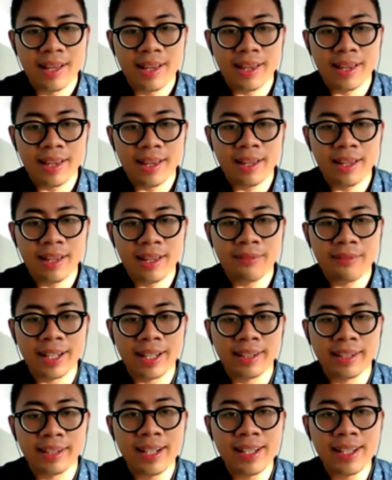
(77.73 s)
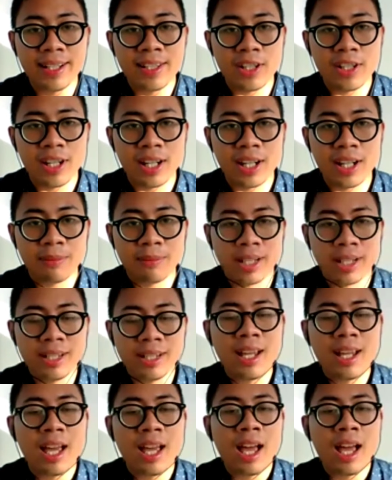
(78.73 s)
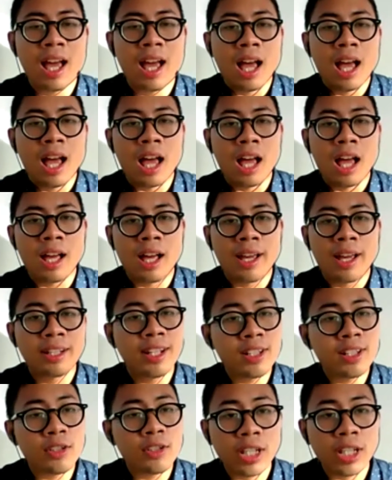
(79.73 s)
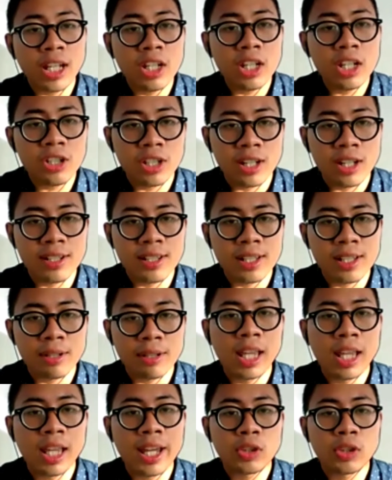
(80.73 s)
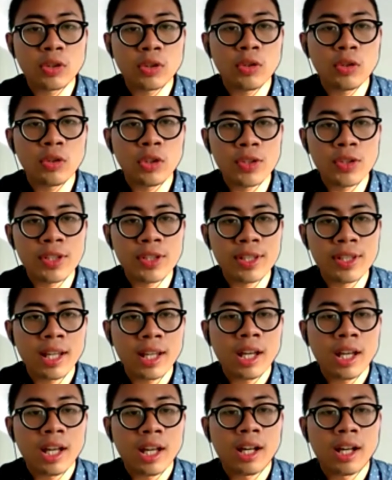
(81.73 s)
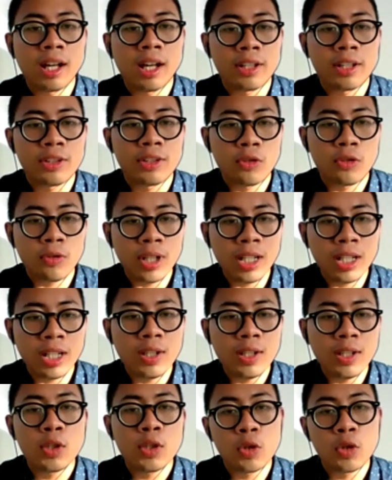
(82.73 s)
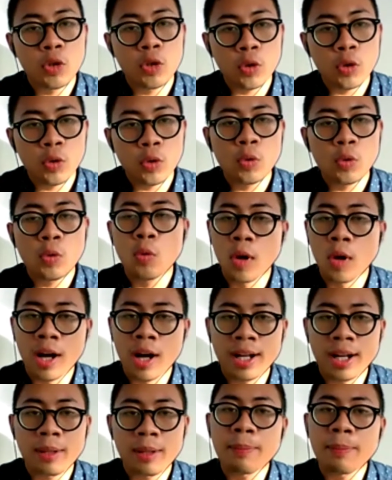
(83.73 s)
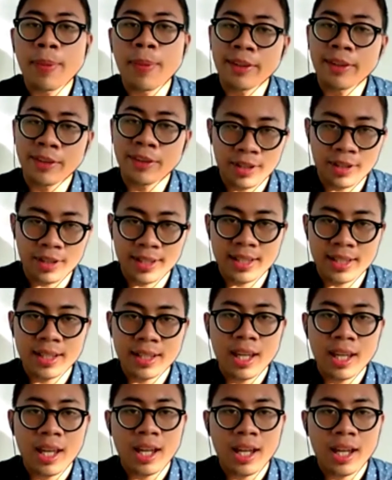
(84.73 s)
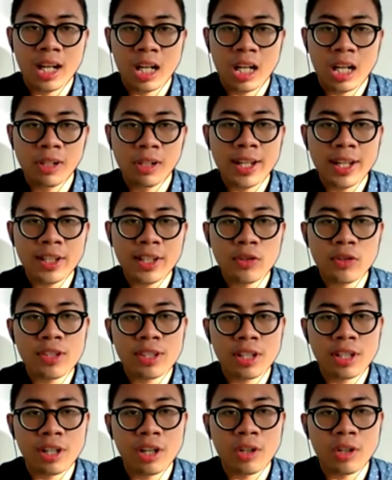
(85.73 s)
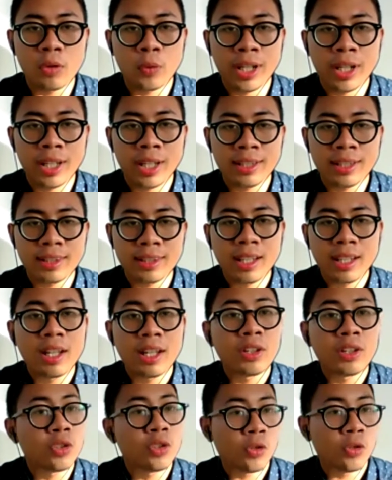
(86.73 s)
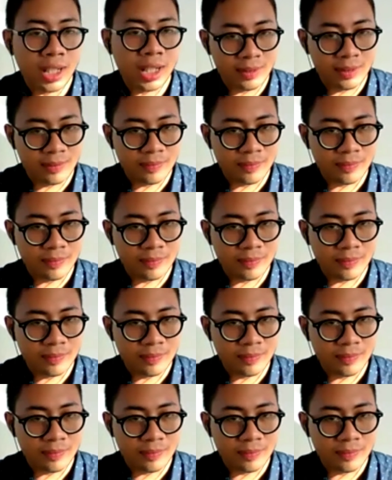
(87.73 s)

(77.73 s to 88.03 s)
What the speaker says: Alright, ladies and gentlemen, in this occasion, I would like to use 3-2-1 patterns, and I would like to start with 3.